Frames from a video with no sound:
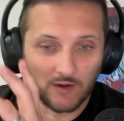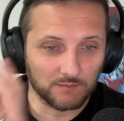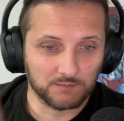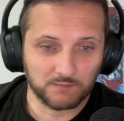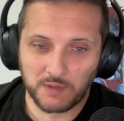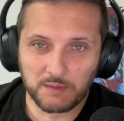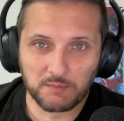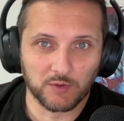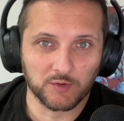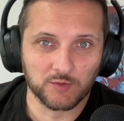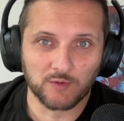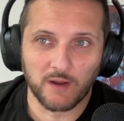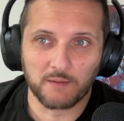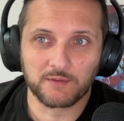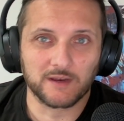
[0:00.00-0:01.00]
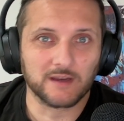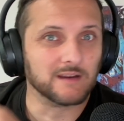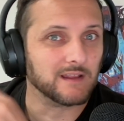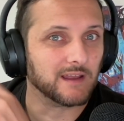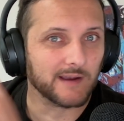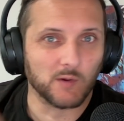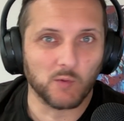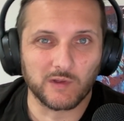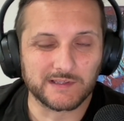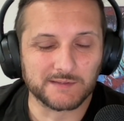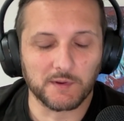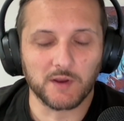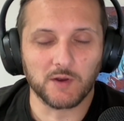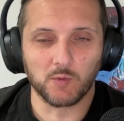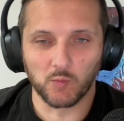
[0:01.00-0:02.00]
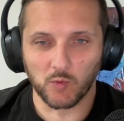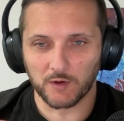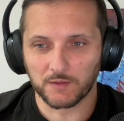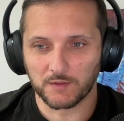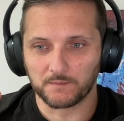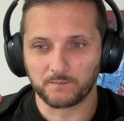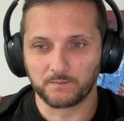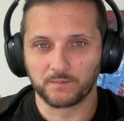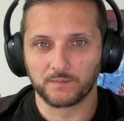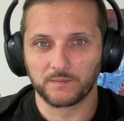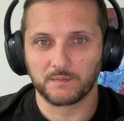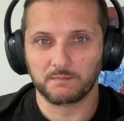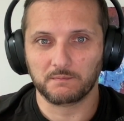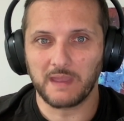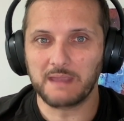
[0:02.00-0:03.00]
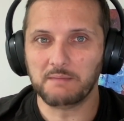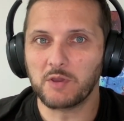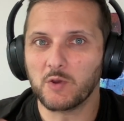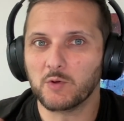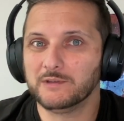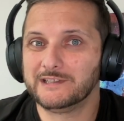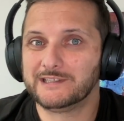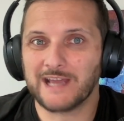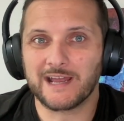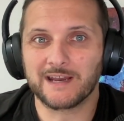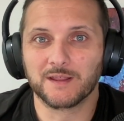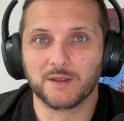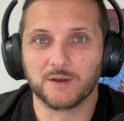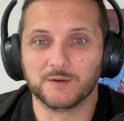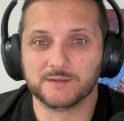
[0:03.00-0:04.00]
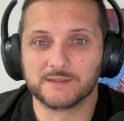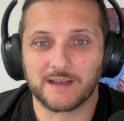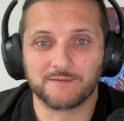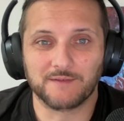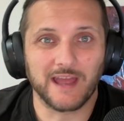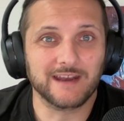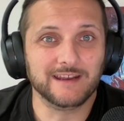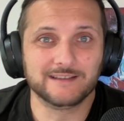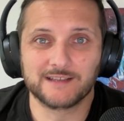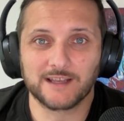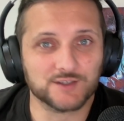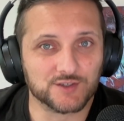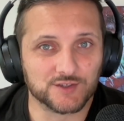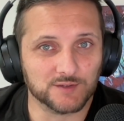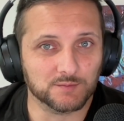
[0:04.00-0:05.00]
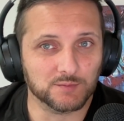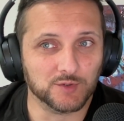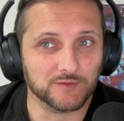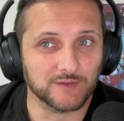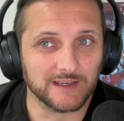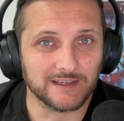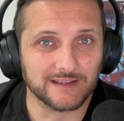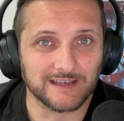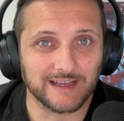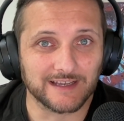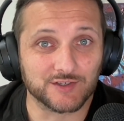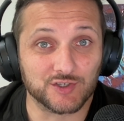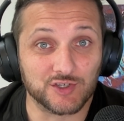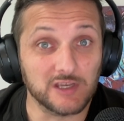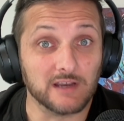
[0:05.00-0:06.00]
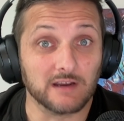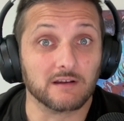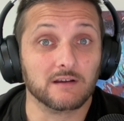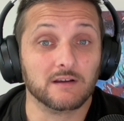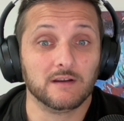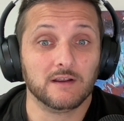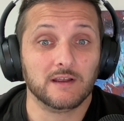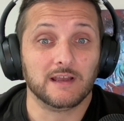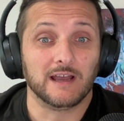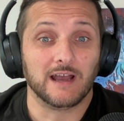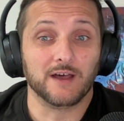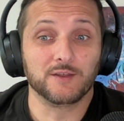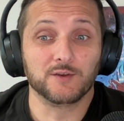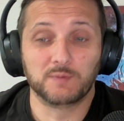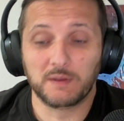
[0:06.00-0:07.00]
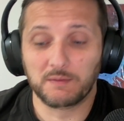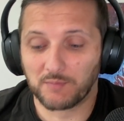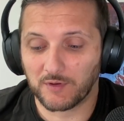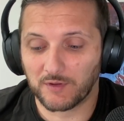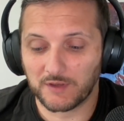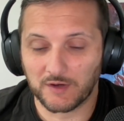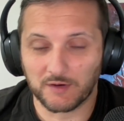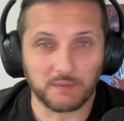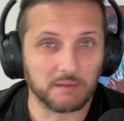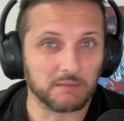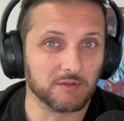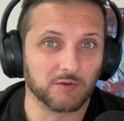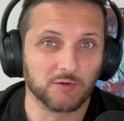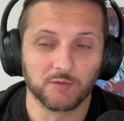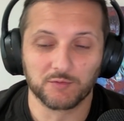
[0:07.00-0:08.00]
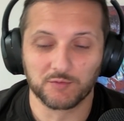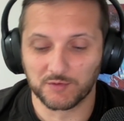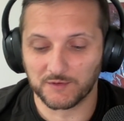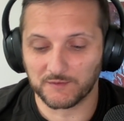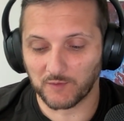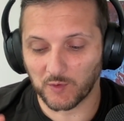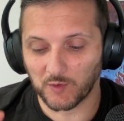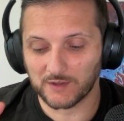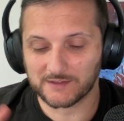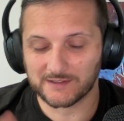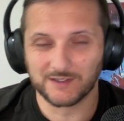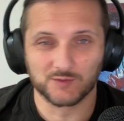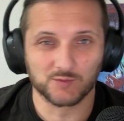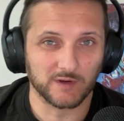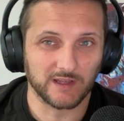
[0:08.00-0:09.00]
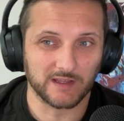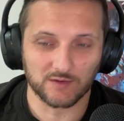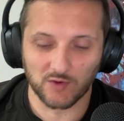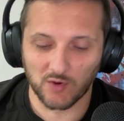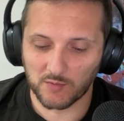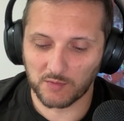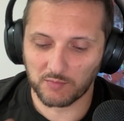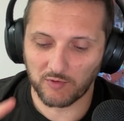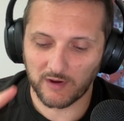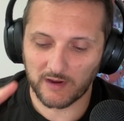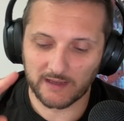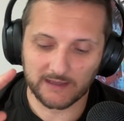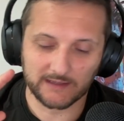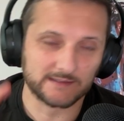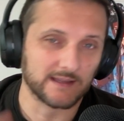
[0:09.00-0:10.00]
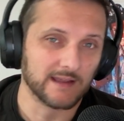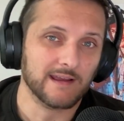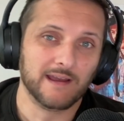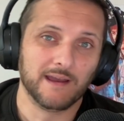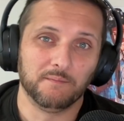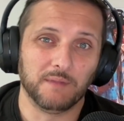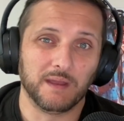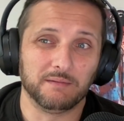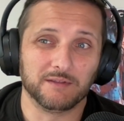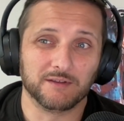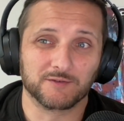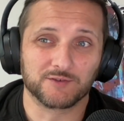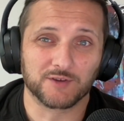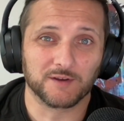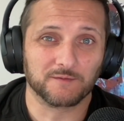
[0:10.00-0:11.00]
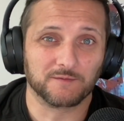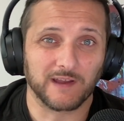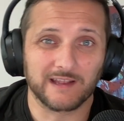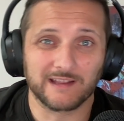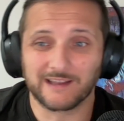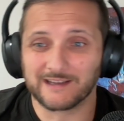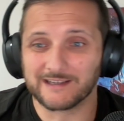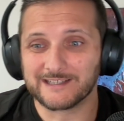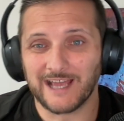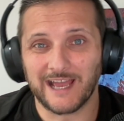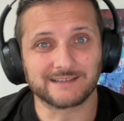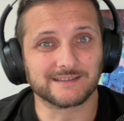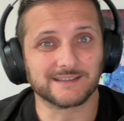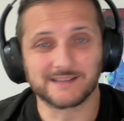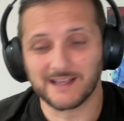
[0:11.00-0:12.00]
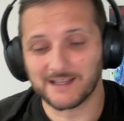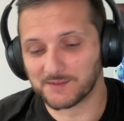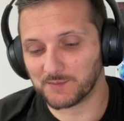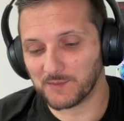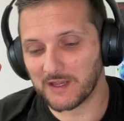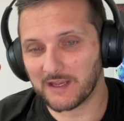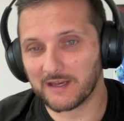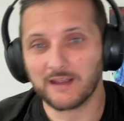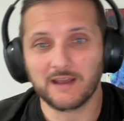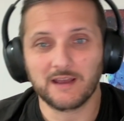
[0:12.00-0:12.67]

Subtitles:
people who opted into like a what's my home worth, maybe only 10 of those have any intention of moving in the next year. Other people, maybe they're going through a divorce and they just want to get their home appraised. Maybe they're trying to fight like a tax assessment.